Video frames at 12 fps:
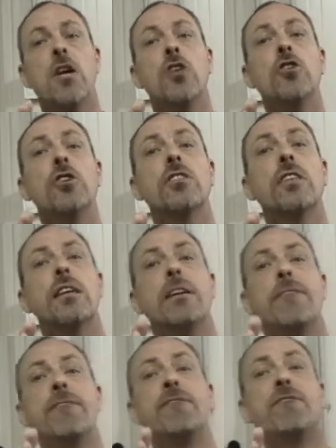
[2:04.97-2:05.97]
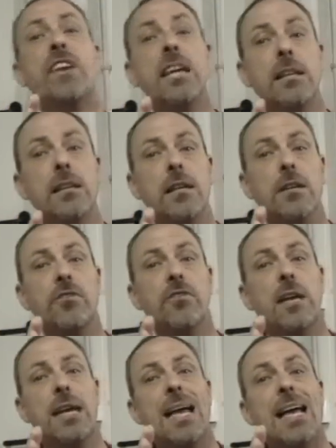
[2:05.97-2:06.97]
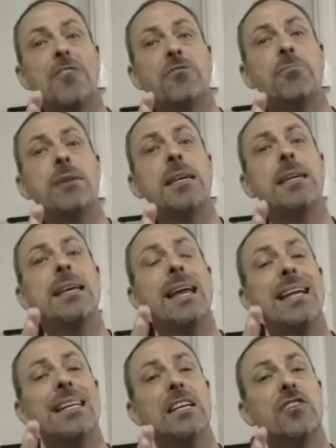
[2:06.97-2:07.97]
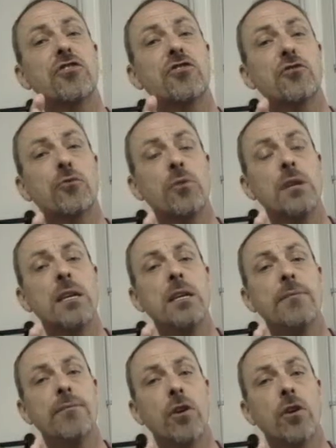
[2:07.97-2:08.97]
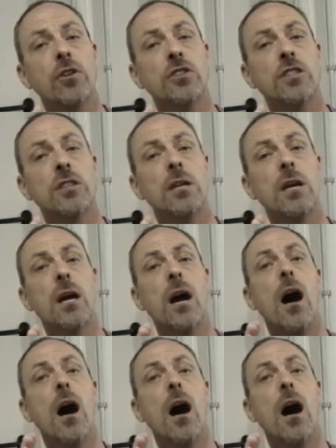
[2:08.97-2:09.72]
you can think of fitness as being an extreme version